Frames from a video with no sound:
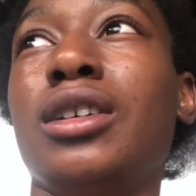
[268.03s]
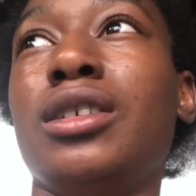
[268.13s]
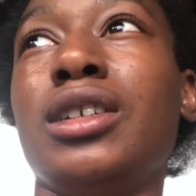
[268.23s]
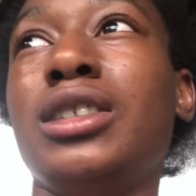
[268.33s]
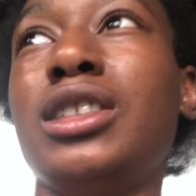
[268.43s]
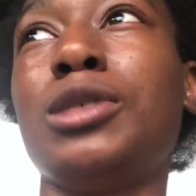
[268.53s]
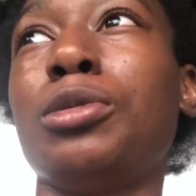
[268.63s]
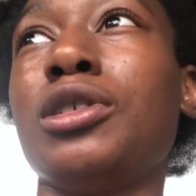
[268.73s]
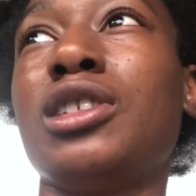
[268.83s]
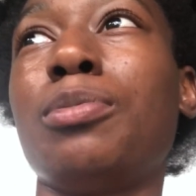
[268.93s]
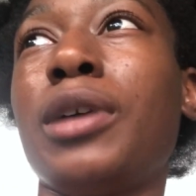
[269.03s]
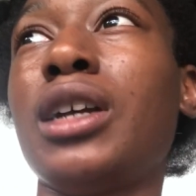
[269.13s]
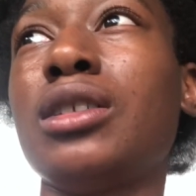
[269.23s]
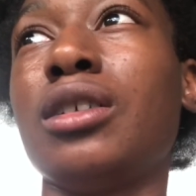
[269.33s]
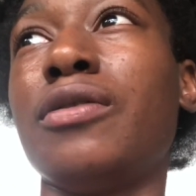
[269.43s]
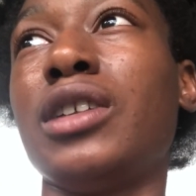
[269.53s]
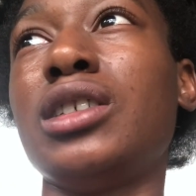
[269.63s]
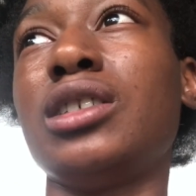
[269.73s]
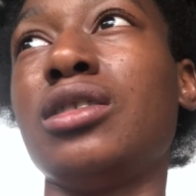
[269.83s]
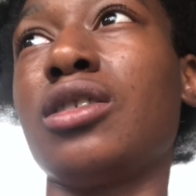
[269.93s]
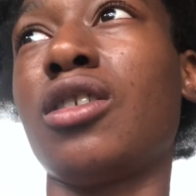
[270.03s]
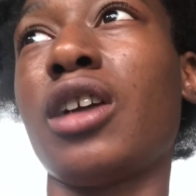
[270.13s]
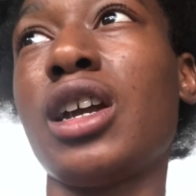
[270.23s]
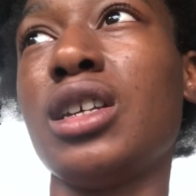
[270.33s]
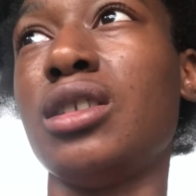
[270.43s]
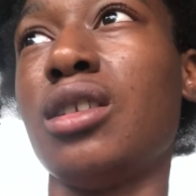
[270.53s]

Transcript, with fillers: it's just perspective, and that shit is crazy.